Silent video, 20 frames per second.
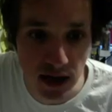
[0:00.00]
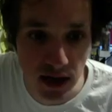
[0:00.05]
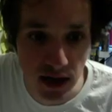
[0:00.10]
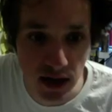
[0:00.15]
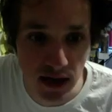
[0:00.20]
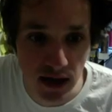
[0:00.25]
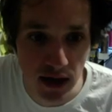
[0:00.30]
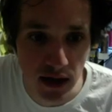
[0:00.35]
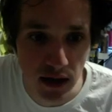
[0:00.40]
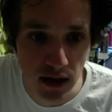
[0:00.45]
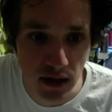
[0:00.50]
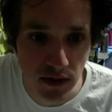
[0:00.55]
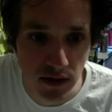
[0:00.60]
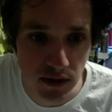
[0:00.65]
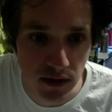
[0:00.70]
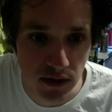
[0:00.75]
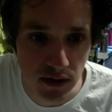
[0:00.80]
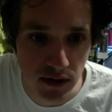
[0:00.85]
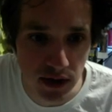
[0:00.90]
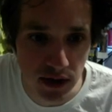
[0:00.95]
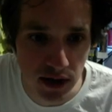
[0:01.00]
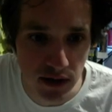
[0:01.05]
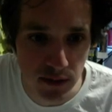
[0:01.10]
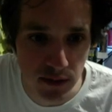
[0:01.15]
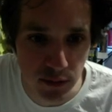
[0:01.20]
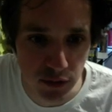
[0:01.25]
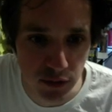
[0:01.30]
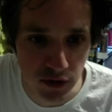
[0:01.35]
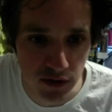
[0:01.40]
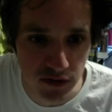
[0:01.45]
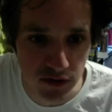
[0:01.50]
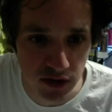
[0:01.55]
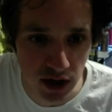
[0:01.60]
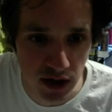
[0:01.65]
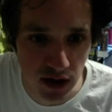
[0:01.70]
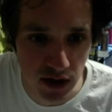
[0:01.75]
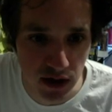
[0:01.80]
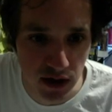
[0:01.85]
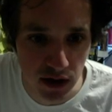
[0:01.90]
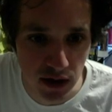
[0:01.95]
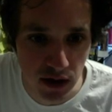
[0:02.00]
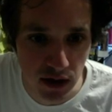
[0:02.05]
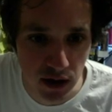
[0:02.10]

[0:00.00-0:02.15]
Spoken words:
yeah. The improv guy.